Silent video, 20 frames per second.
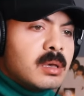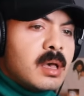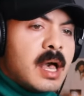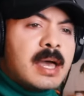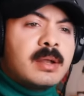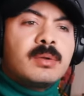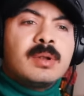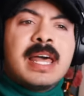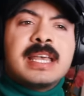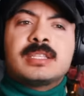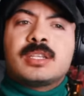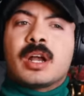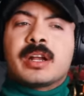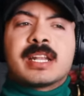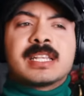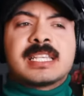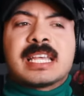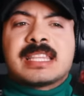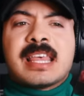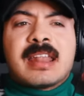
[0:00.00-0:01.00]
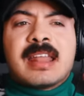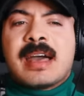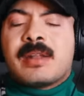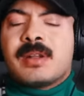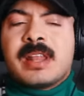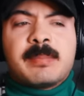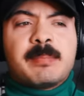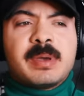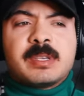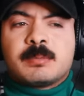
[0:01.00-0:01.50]
I don't like darkness like that. I
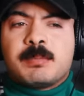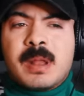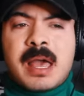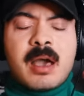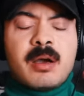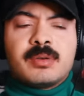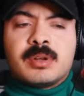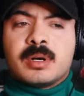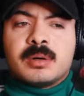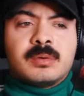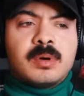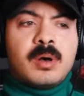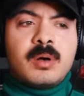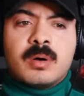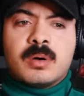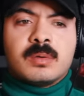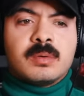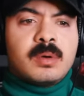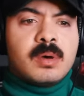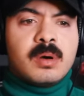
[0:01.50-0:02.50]
don't like pitch black. Oh no. Uh oh.